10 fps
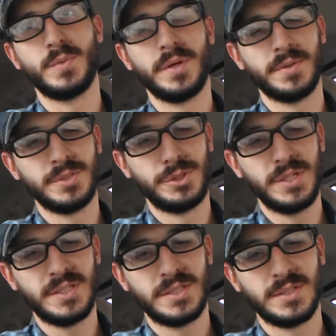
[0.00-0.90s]
We are in
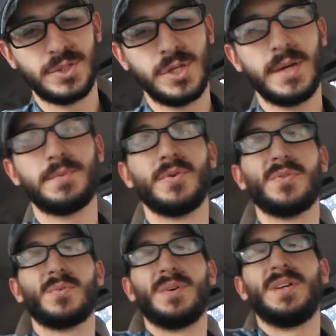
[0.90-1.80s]
Genesis chapter
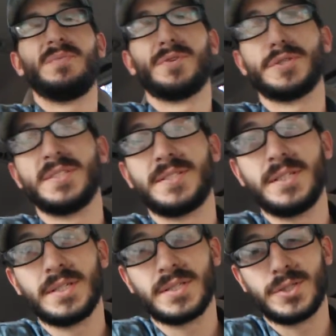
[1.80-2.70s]
three, verses
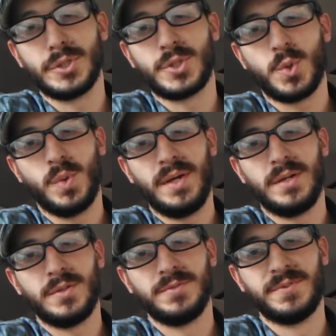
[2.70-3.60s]
six to
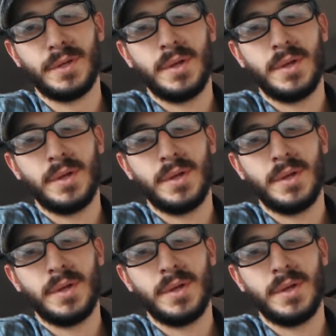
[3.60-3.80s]
twelve.